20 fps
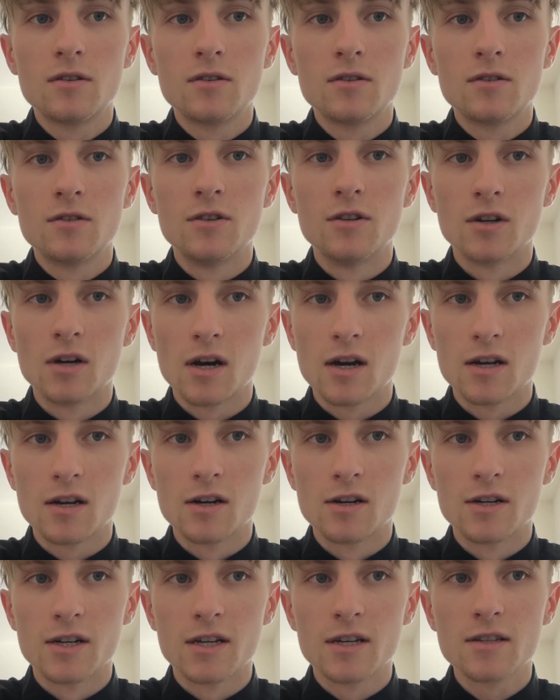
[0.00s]
The
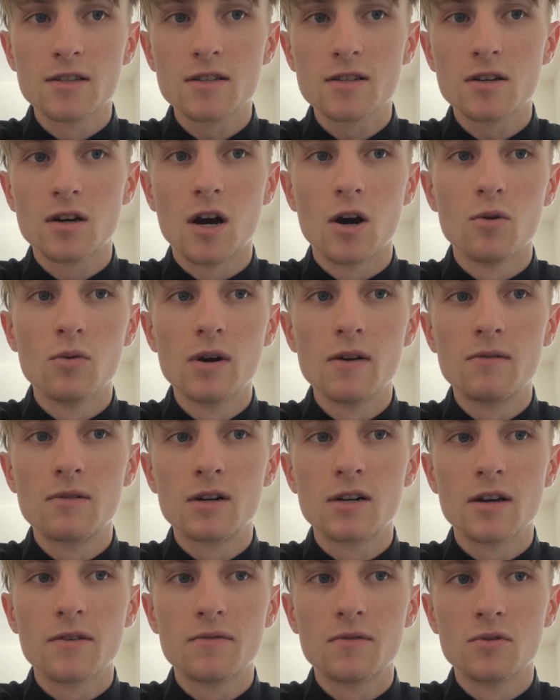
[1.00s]
Hungarians, however,
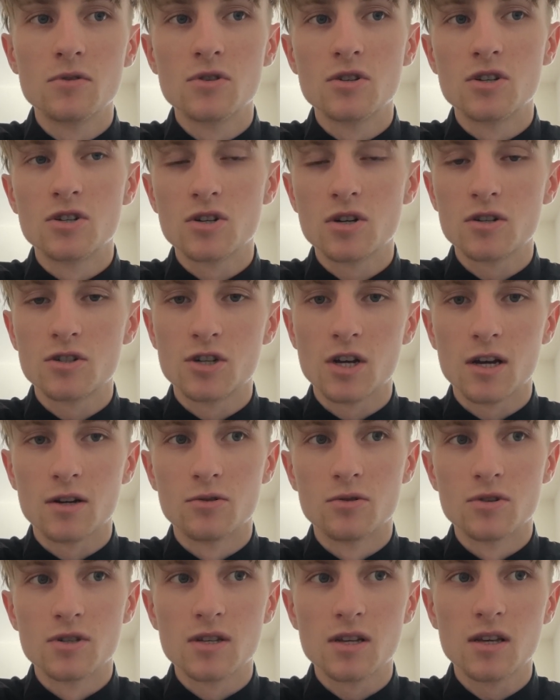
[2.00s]
refused
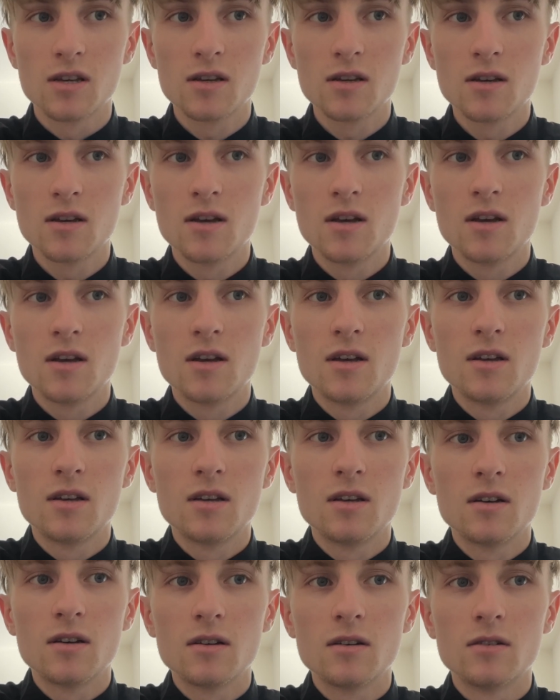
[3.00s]
žádosti,
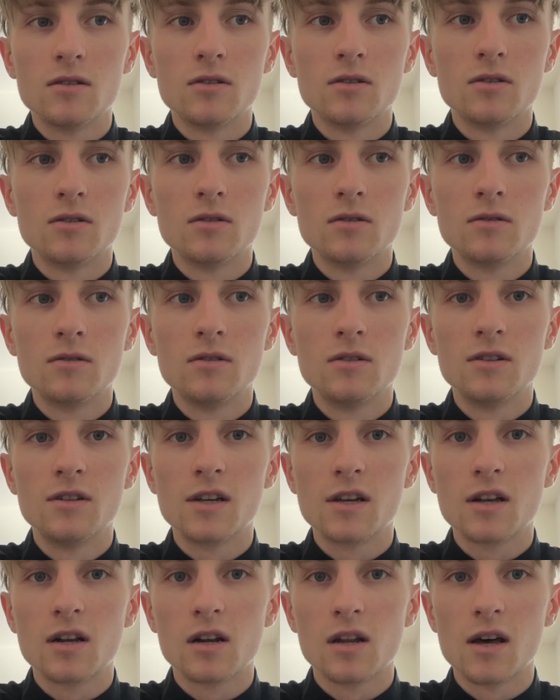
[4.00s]

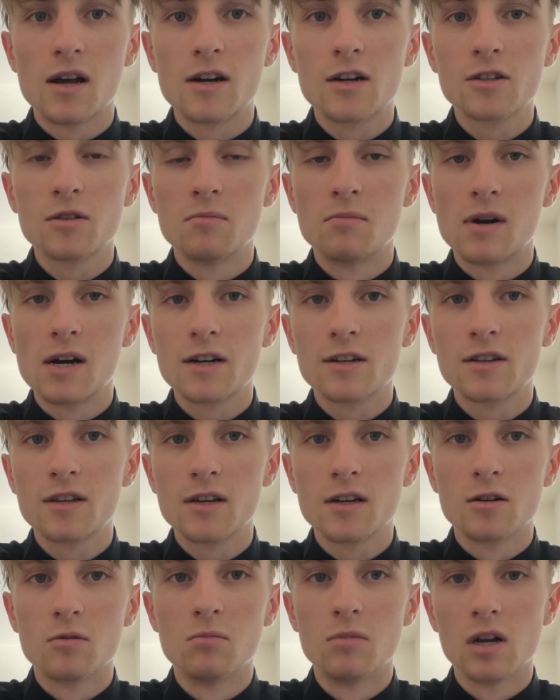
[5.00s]
declared
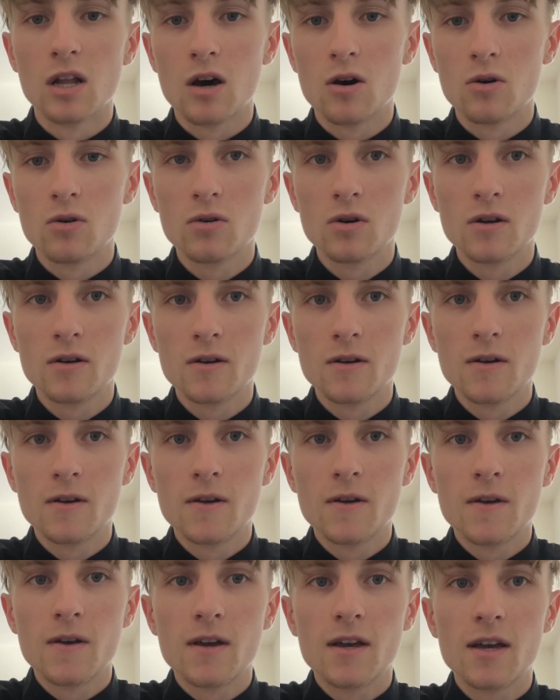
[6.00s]
martial law,
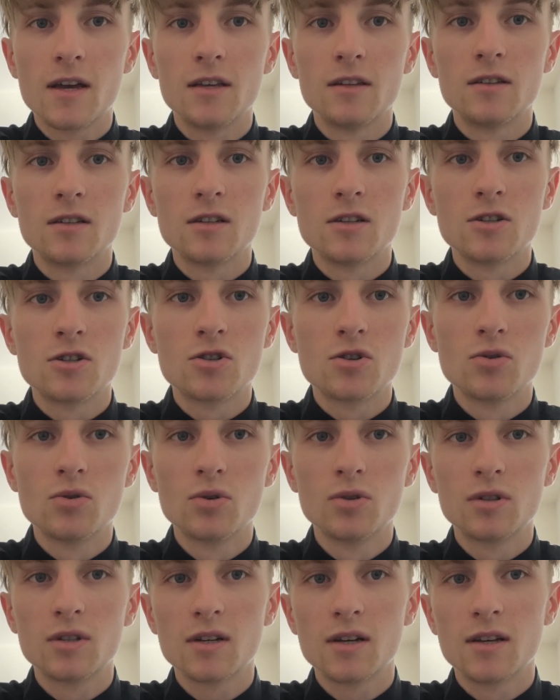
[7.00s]
and
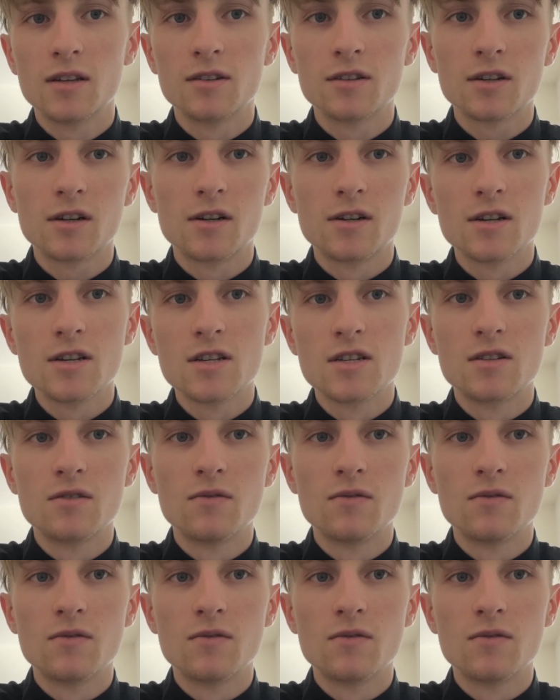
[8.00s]
issued an arrest